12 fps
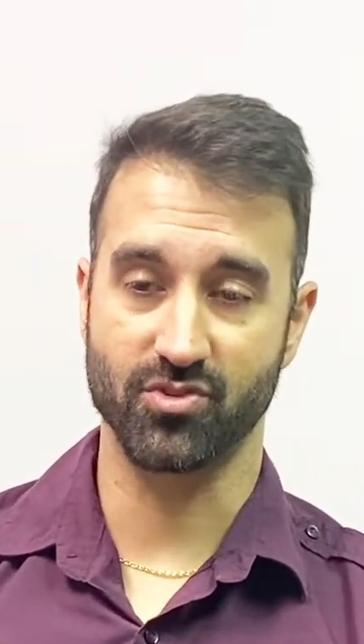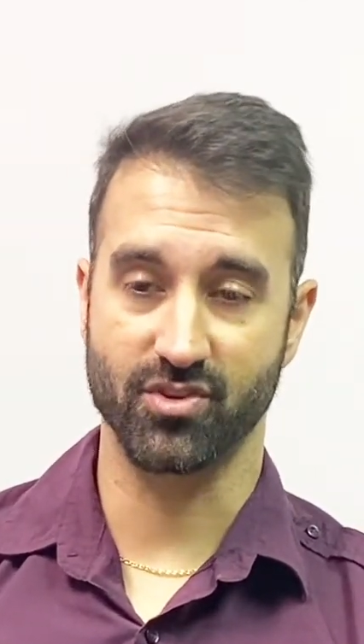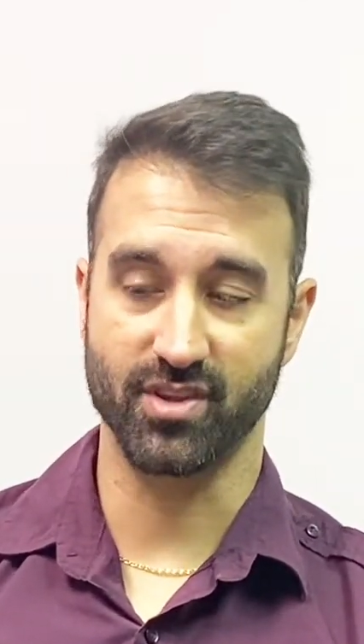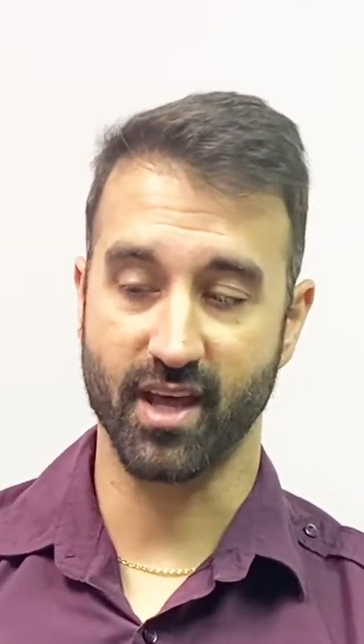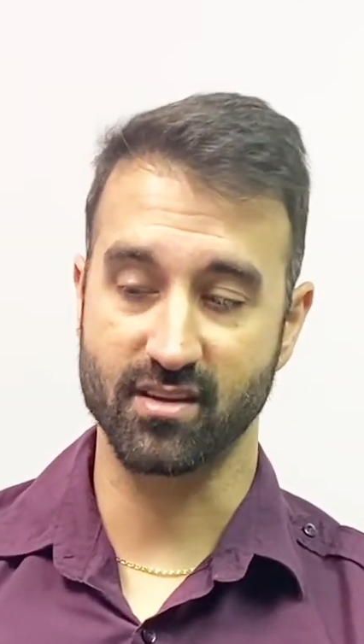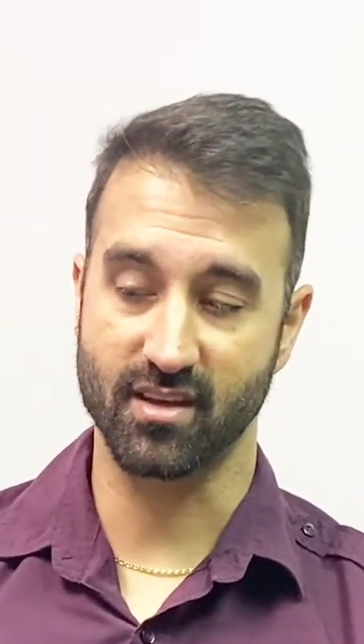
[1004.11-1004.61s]
so
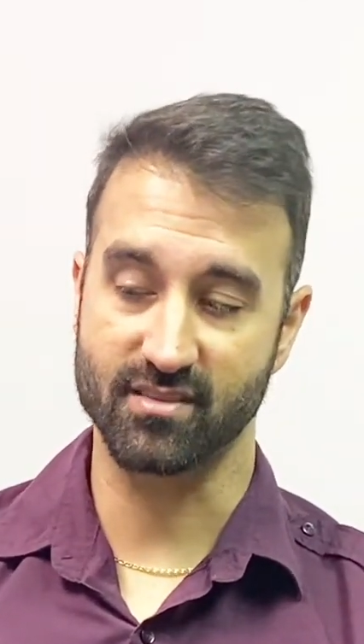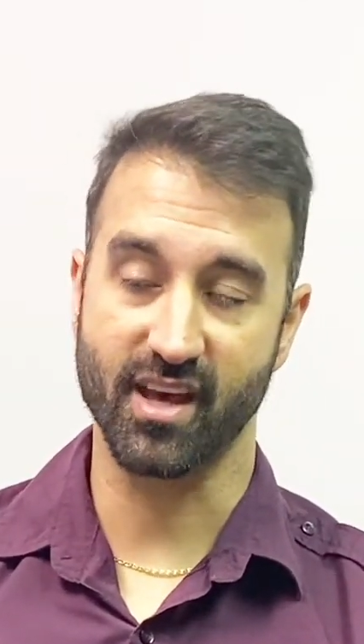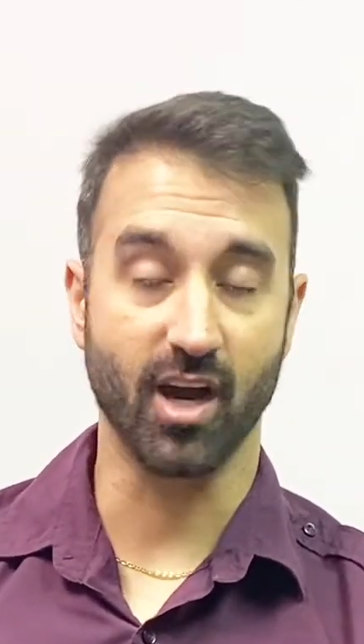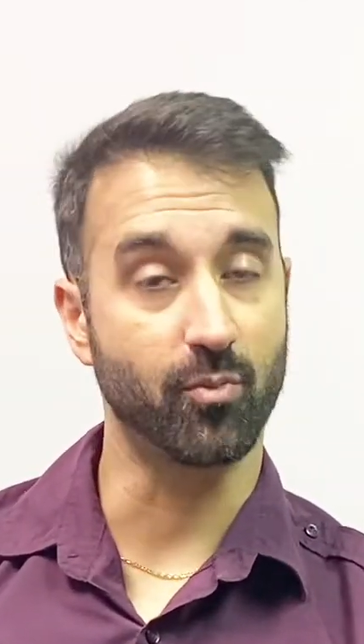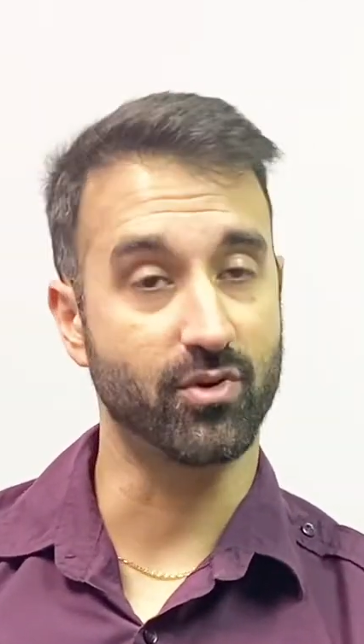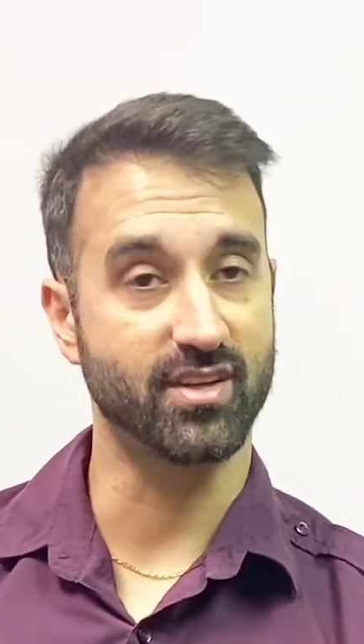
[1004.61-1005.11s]
that does
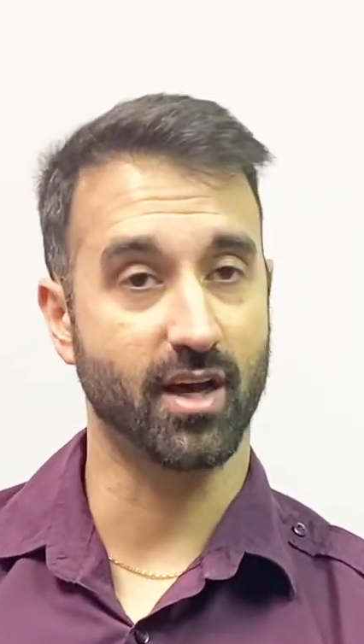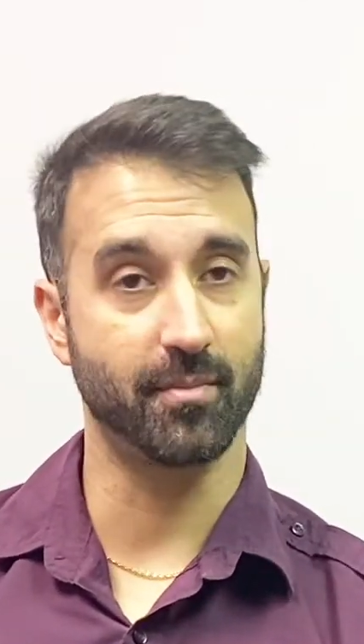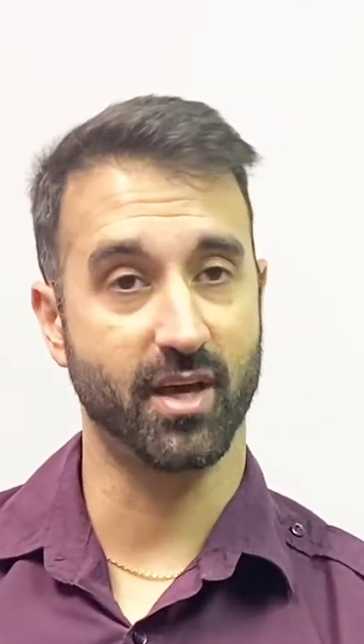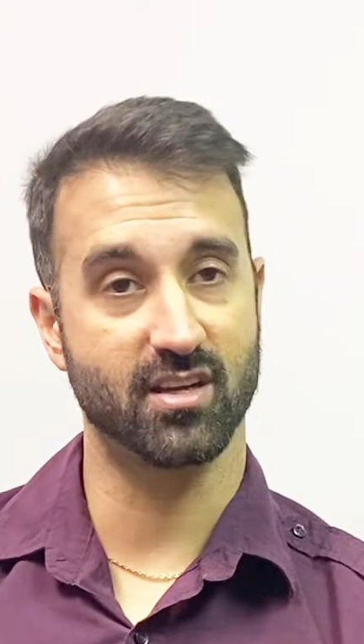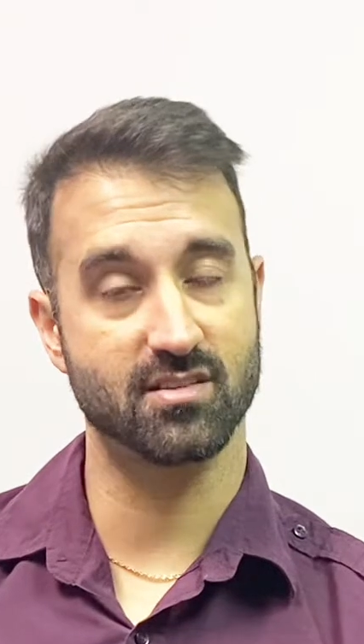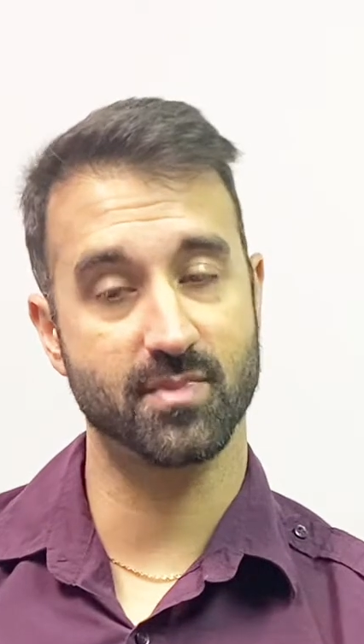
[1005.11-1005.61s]
help with time
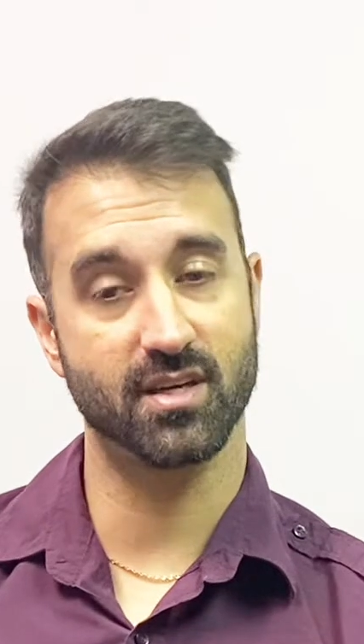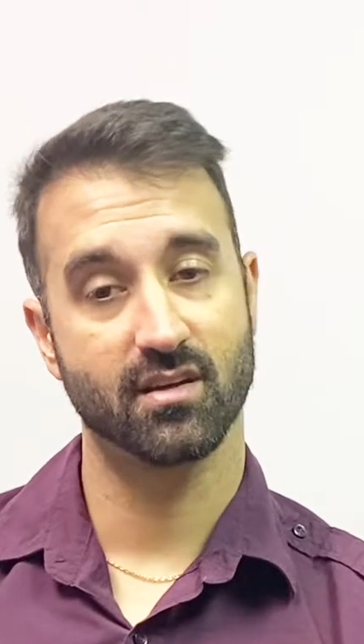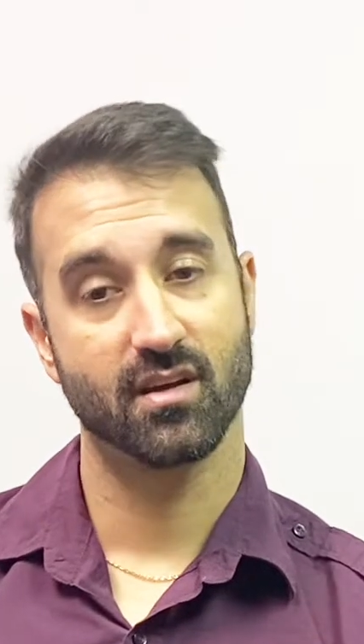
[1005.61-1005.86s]
management.